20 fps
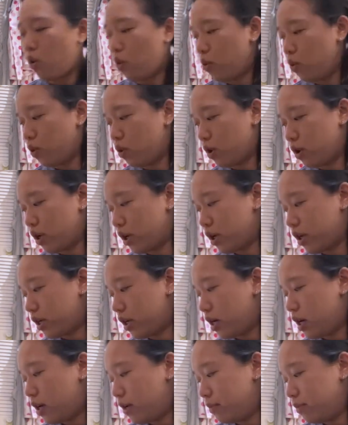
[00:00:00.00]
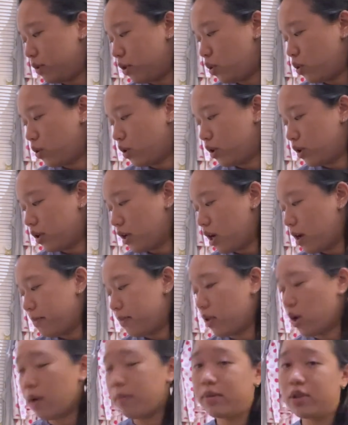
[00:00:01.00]
for um, your
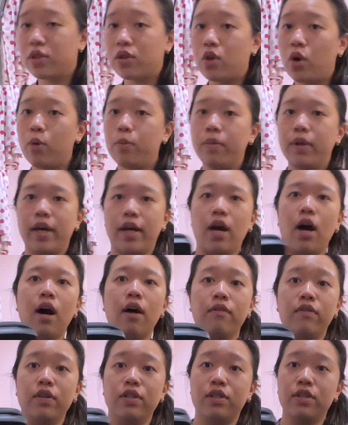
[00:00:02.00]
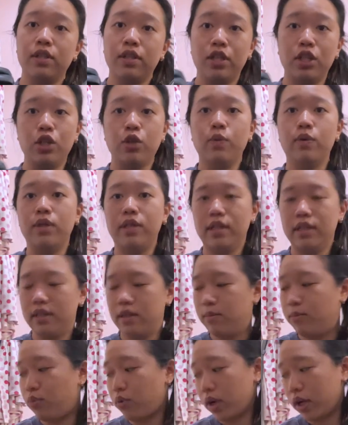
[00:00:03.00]
ophthalmoscope, like obviously you would need
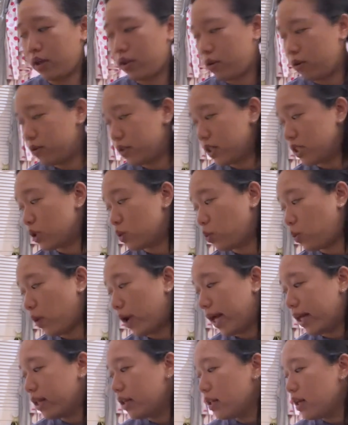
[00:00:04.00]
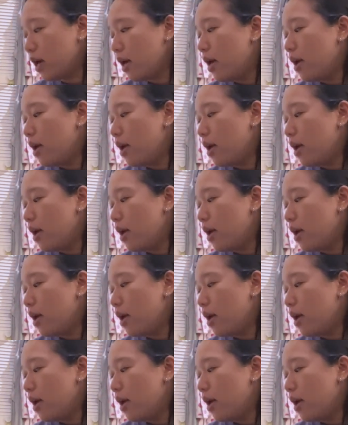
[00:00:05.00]
to bring those as well.